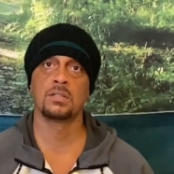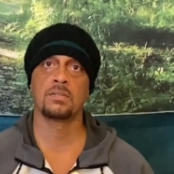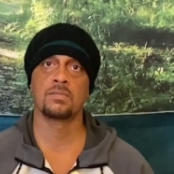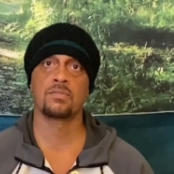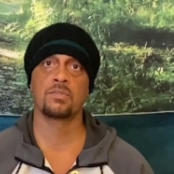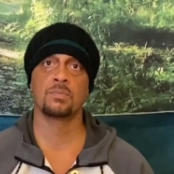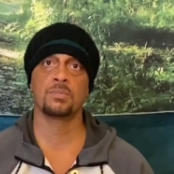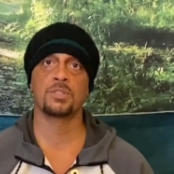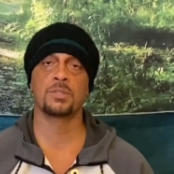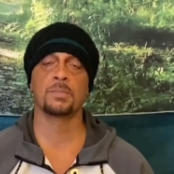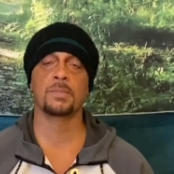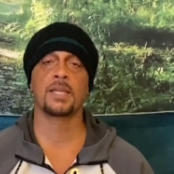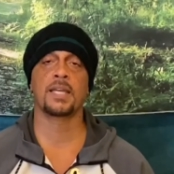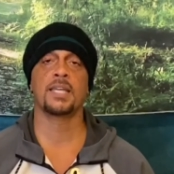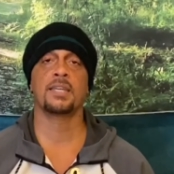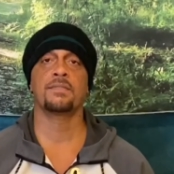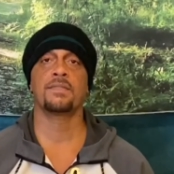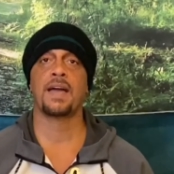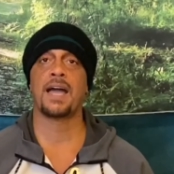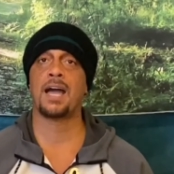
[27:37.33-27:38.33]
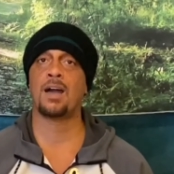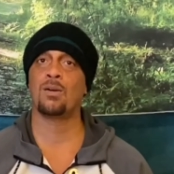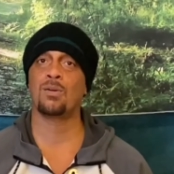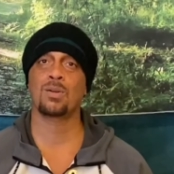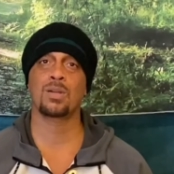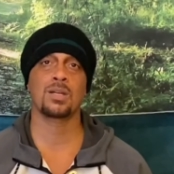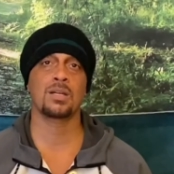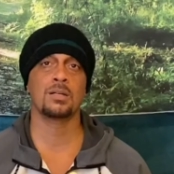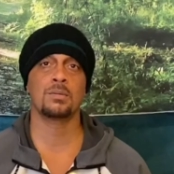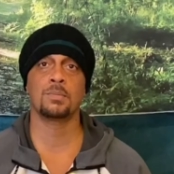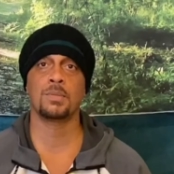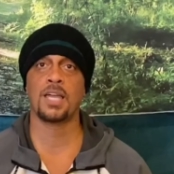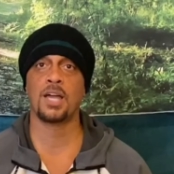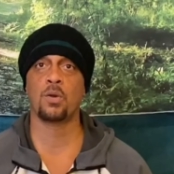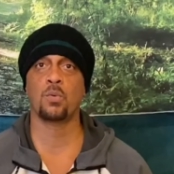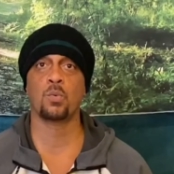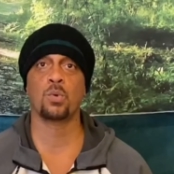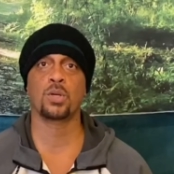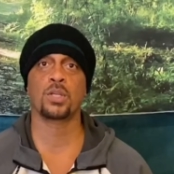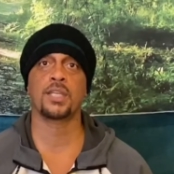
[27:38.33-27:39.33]
from some kind of outcome
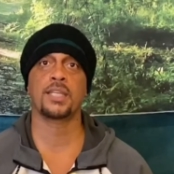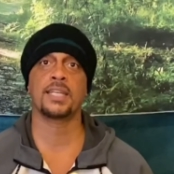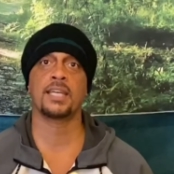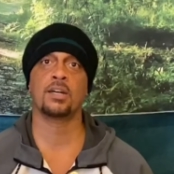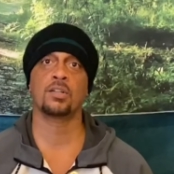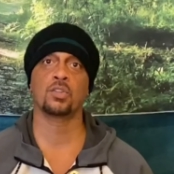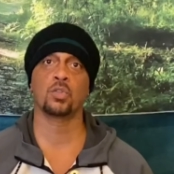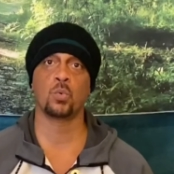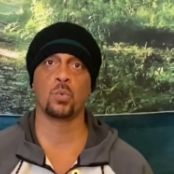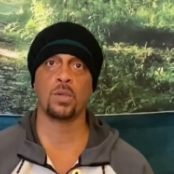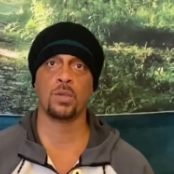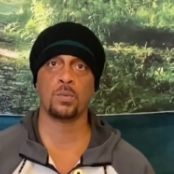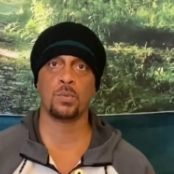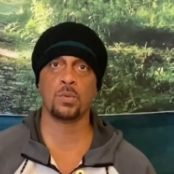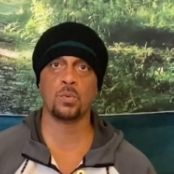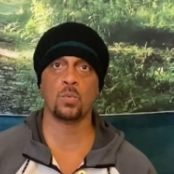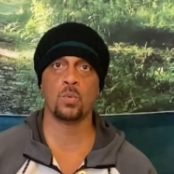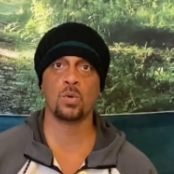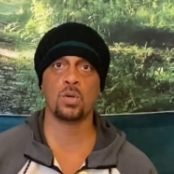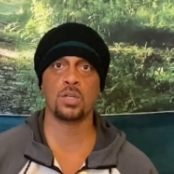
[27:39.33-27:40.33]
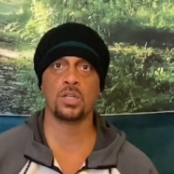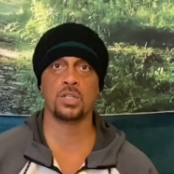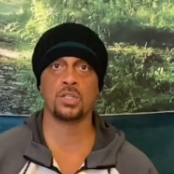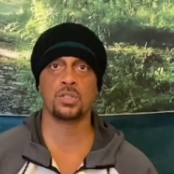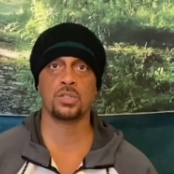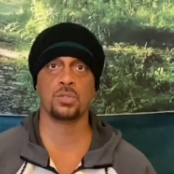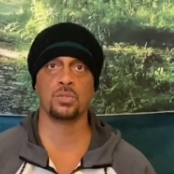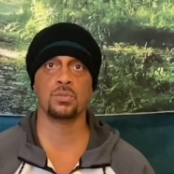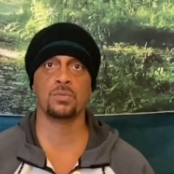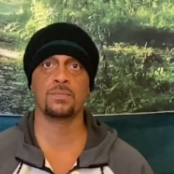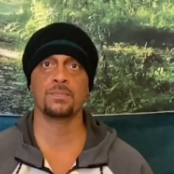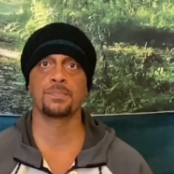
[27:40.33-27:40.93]
not working out the way we want it to.